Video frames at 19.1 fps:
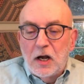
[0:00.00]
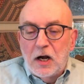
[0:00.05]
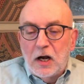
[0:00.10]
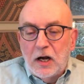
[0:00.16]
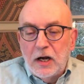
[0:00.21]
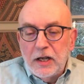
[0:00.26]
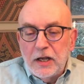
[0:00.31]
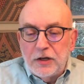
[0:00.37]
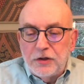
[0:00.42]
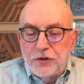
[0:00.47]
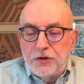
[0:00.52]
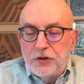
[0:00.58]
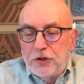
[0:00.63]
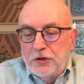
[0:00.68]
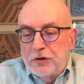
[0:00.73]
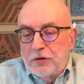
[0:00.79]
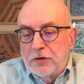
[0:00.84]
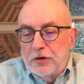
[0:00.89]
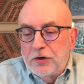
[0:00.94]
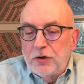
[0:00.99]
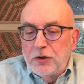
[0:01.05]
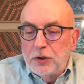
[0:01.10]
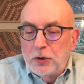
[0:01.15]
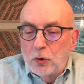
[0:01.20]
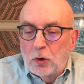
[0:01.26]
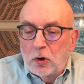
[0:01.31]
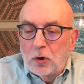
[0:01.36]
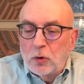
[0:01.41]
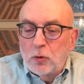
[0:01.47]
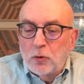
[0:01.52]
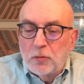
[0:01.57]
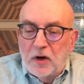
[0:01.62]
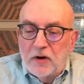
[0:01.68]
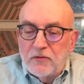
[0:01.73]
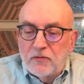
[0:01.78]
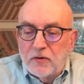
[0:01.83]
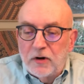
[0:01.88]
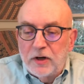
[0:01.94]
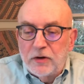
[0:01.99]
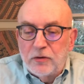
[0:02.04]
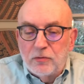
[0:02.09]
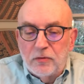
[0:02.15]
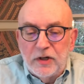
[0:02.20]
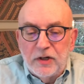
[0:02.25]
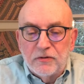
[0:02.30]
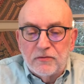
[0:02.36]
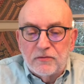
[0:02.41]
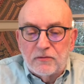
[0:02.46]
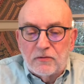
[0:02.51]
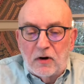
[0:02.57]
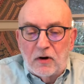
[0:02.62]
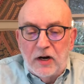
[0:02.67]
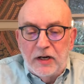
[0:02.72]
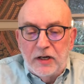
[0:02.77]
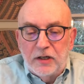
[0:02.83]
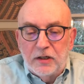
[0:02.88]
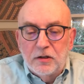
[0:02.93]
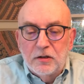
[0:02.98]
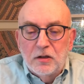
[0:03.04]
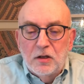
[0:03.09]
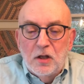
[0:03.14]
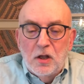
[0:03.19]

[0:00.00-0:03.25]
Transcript: I had dinner in New York with my friend Rena Frank.